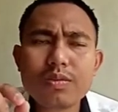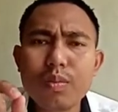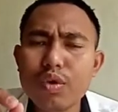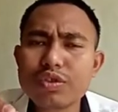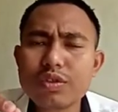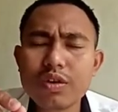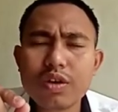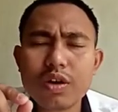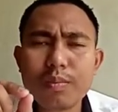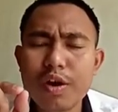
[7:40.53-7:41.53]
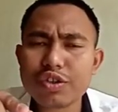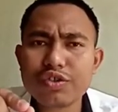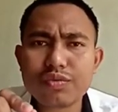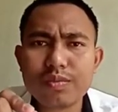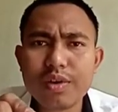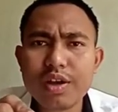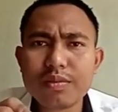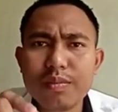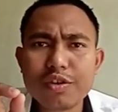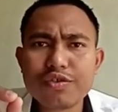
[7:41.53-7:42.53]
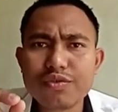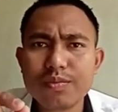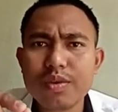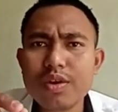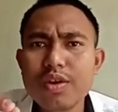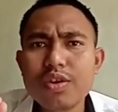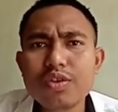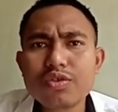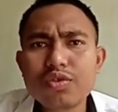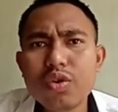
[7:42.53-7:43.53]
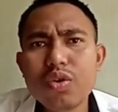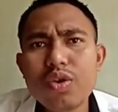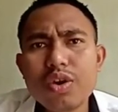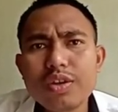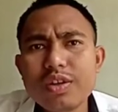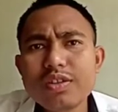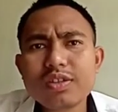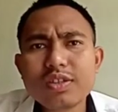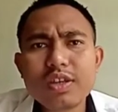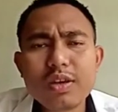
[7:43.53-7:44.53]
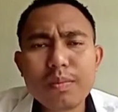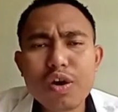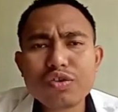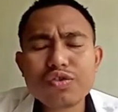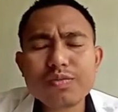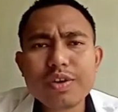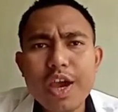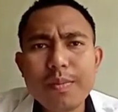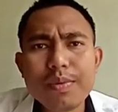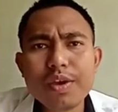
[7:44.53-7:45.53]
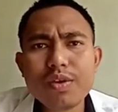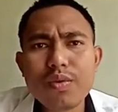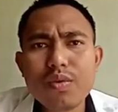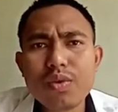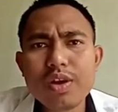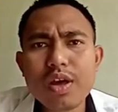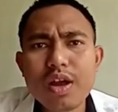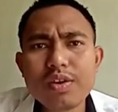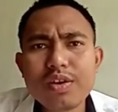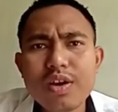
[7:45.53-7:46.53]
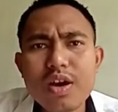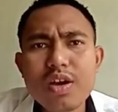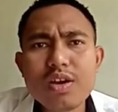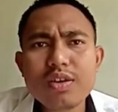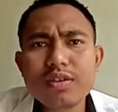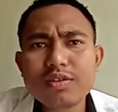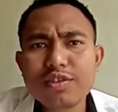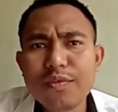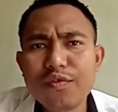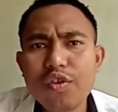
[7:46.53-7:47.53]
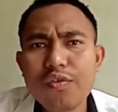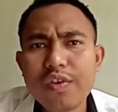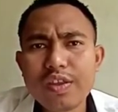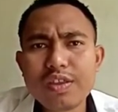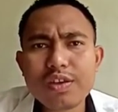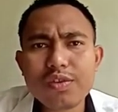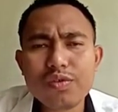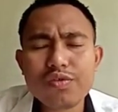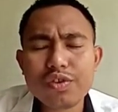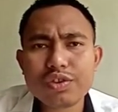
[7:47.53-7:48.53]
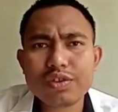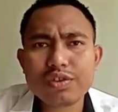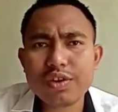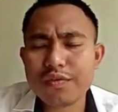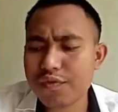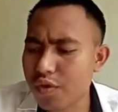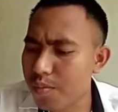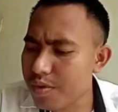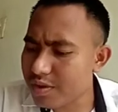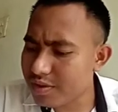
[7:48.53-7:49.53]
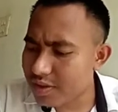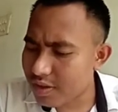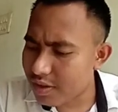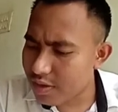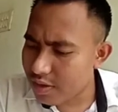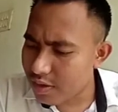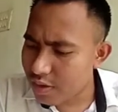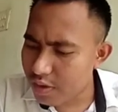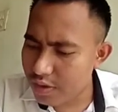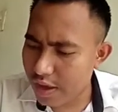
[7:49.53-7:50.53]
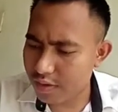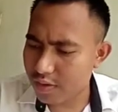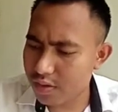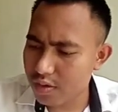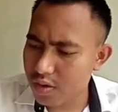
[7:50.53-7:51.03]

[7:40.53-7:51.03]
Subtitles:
mushroom, right? Mushroom. So this mushroom can be included under the saprophytic nutrition. Sappho means death